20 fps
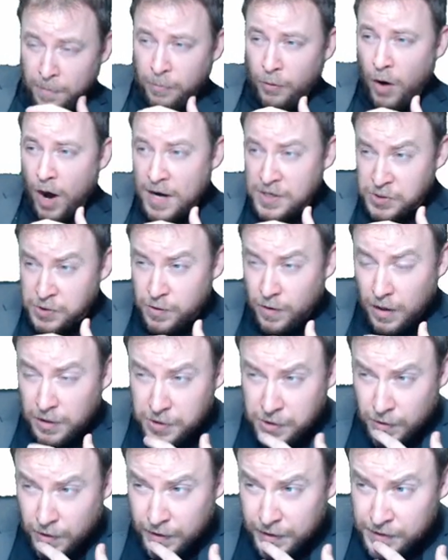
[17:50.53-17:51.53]
price
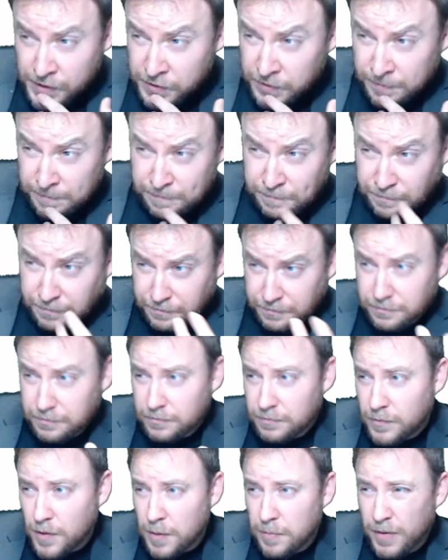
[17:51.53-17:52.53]
structure is,
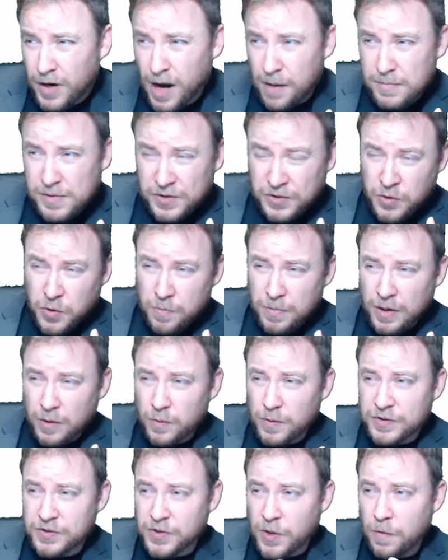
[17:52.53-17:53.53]
but I'm assuming
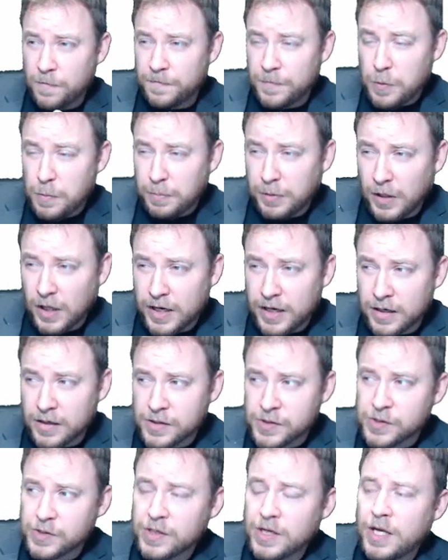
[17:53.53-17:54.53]
with so few
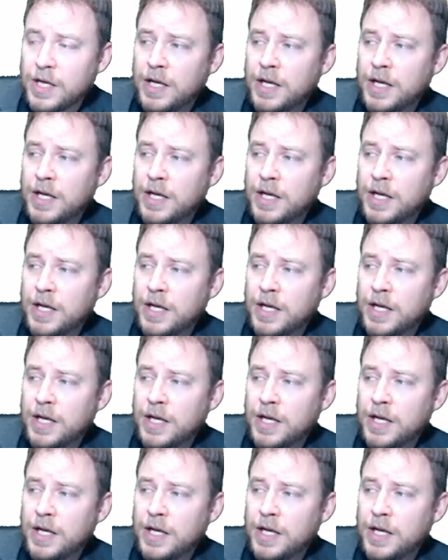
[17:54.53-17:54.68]
players